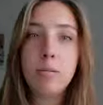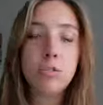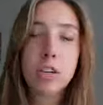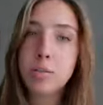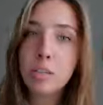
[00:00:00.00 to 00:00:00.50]

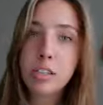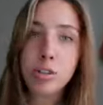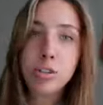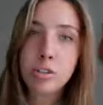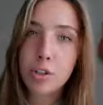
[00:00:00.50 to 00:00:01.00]
Trust me, there's
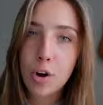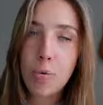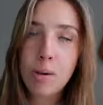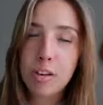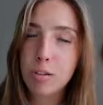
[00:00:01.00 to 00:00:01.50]
so
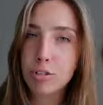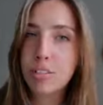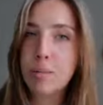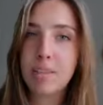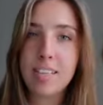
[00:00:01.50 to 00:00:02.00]
many Notion
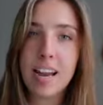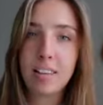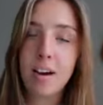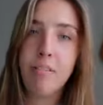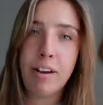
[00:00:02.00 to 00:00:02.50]
templates that I
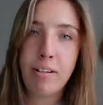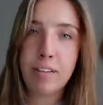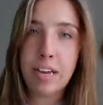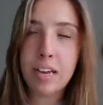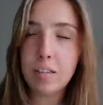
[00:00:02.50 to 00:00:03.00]
love and I've
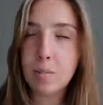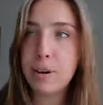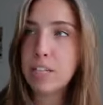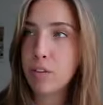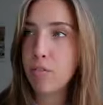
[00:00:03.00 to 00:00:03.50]
taken
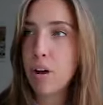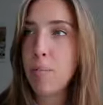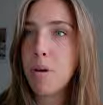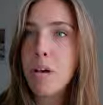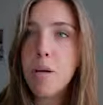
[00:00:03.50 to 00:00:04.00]
inspiration
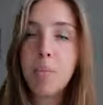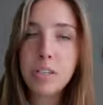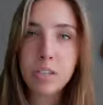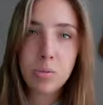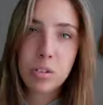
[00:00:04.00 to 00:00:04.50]
from, but
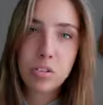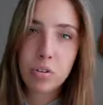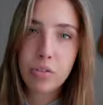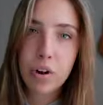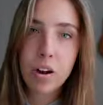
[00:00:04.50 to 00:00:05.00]
this one so
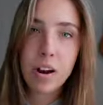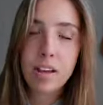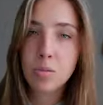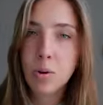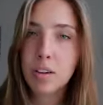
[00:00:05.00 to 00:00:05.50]
far
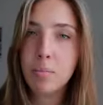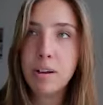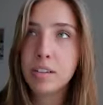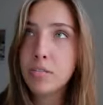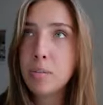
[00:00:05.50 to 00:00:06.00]
has worked
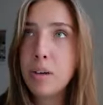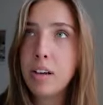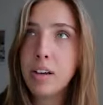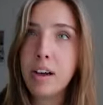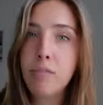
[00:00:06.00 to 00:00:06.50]
best for
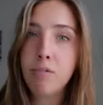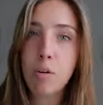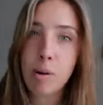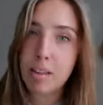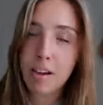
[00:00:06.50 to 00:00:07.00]
me for
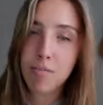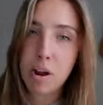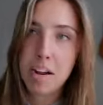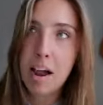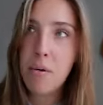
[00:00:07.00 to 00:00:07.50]
my life
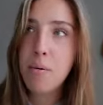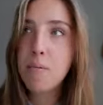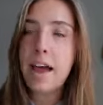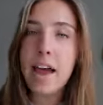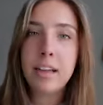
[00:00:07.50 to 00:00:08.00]
right now.
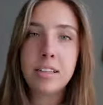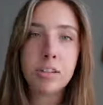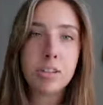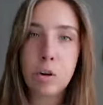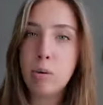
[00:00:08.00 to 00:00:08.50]
And
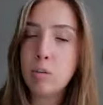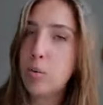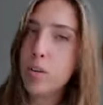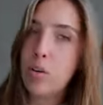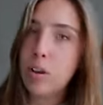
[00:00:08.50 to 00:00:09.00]
there's so much
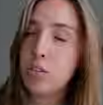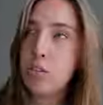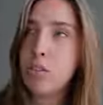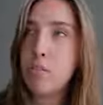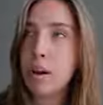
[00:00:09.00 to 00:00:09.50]
more that you can do
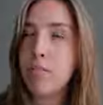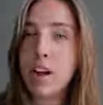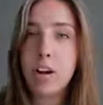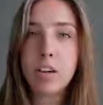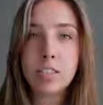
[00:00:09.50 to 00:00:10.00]
to
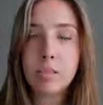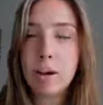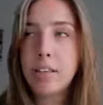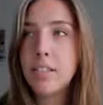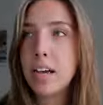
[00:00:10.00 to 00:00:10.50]
modify or
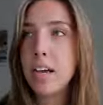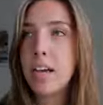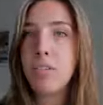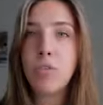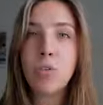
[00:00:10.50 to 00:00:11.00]
customize it.
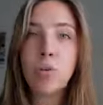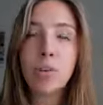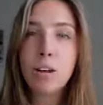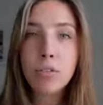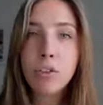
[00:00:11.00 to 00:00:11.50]
If you
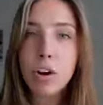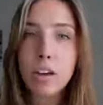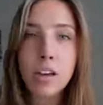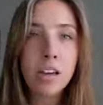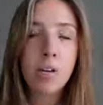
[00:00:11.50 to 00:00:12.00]
love
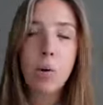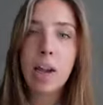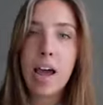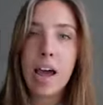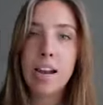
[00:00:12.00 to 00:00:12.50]
cooking, you can
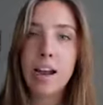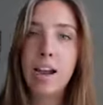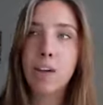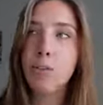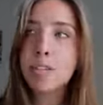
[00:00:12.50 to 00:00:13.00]
add
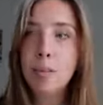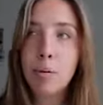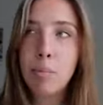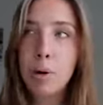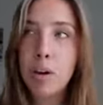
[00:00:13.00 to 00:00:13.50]
a
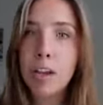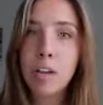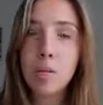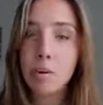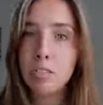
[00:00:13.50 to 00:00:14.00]
recipe book
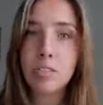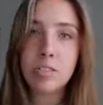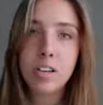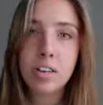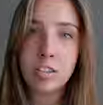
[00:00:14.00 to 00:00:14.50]
in your personal
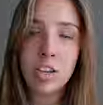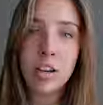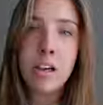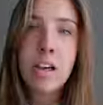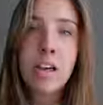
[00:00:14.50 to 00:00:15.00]

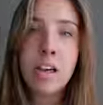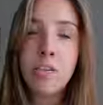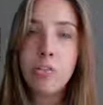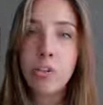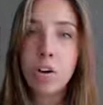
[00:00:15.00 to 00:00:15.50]
section.
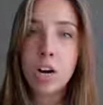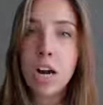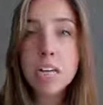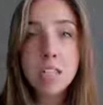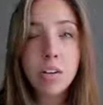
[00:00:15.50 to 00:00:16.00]
If you're a
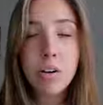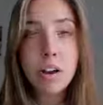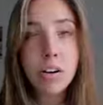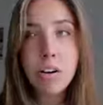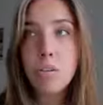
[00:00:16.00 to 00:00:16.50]
content
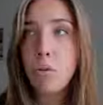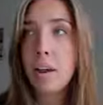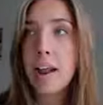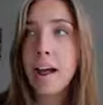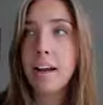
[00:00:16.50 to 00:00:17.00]
creator, you
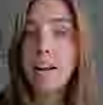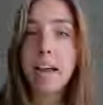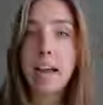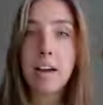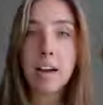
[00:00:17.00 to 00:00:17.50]
can add
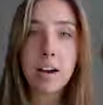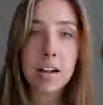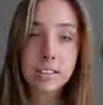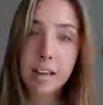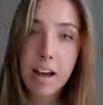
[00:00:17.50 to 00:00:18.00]
a
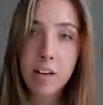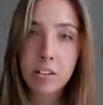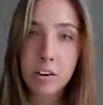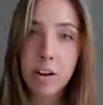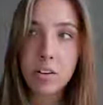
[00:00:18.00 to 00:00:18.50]
content
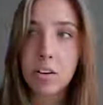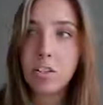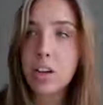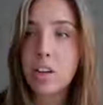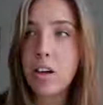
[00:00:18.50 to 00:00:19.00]
calendar under
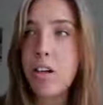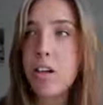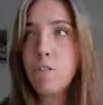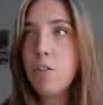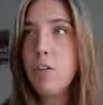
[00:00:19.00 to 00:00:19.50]
agenda.
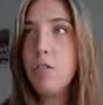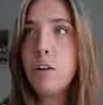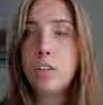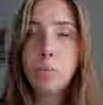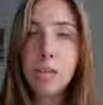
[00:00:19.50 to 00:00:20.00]
Feel free
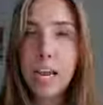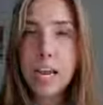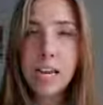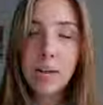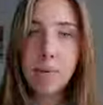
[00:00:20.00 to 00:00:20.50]
to
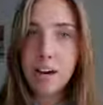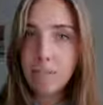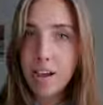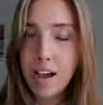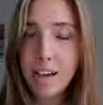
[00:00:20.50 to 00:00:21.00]
duplicate it,
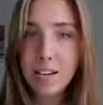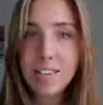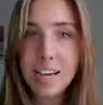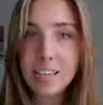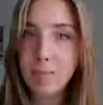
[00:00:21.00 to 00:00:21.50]
modify, or
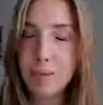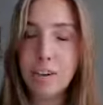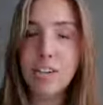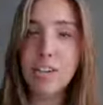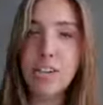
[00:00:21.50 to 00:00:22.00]
take
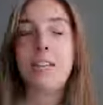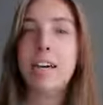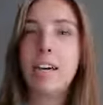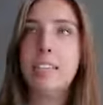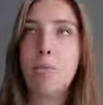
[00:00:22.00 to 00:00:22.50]
inspiration.
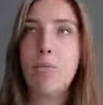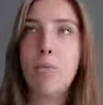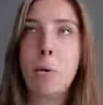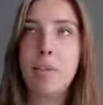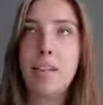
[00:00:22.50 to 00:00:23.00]
Like I said
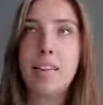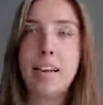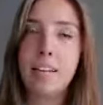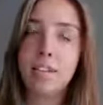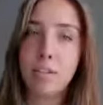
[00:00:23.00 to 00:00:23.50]
before, the
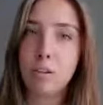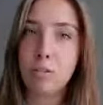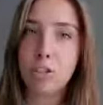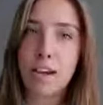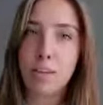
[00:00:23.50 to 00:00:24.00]
link to the
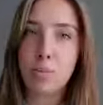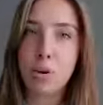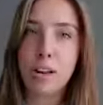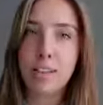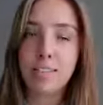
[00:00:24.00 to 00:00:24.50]
Notion
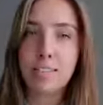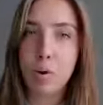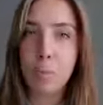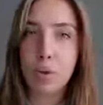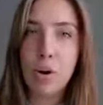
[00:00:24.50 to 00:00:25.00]
dashboard is
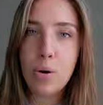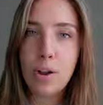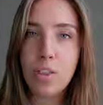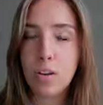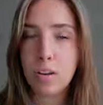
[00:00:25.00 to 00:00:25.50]
down below
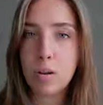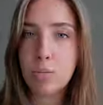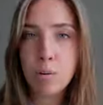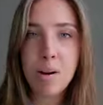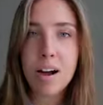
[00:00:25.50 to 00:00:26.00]
in the
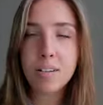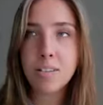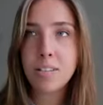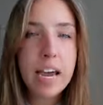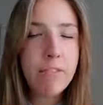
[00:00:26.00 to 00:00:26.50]
description
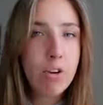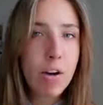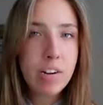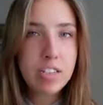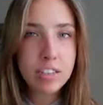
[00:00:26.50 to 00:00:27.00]
box. If you
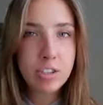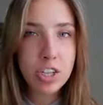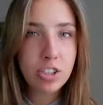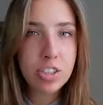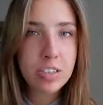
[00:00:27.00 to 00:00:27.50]
have any
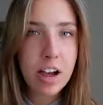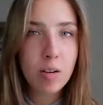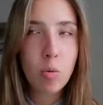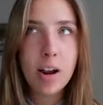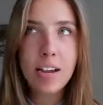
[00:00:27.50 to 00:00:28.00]
suggestions
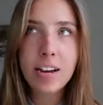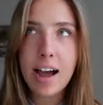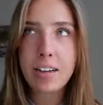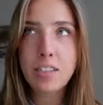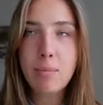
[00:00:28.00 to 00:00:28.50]
on what I can
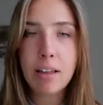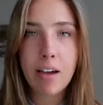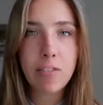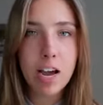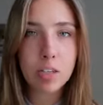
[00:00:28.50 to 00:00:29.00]
add to my
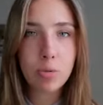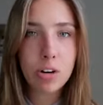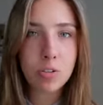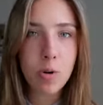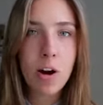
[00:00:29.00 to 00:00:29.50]
life dashboard
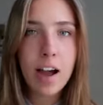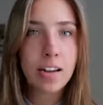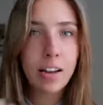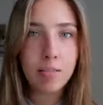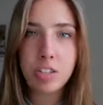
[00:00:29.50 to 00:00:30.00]
as well,
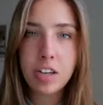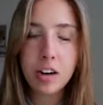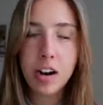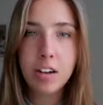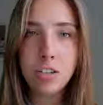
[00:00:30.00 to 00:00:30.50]
I'd love to
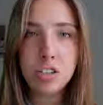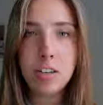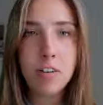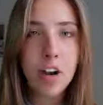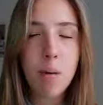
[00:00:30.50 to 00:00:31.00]
hear Just
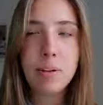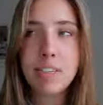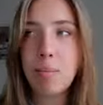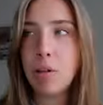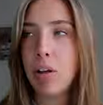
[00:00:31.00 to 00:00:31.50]
leave a comment
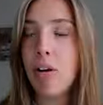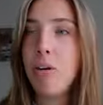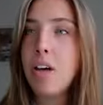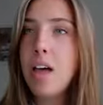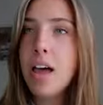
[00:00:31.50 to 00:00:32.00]
down
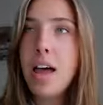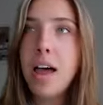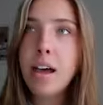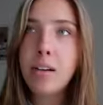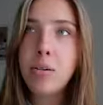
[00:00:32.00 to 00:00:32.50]
below.
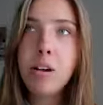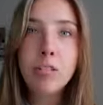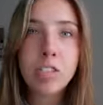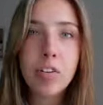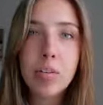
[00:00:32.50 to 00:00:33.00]
And who
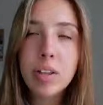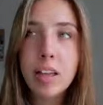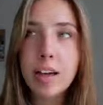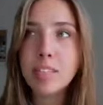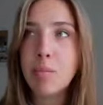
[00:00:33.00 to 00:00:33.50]
knows, if I really
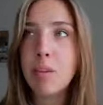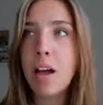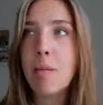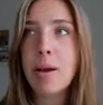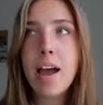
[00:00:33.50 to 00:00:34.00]
like something,
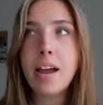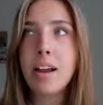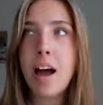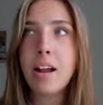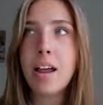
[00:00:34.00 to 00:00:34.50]
I might add it
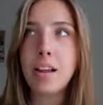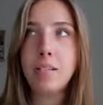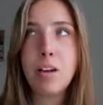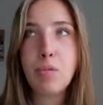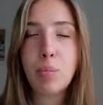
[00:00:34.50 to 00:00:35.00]
on and
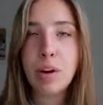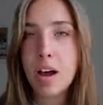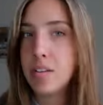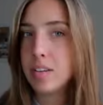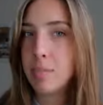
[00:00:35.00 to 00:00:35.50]
even put it
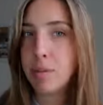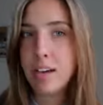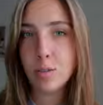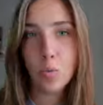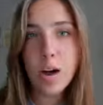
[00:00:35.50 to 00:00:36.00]
on the template
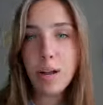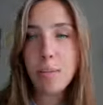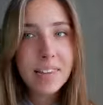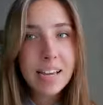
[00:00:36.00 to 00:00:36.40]
as well.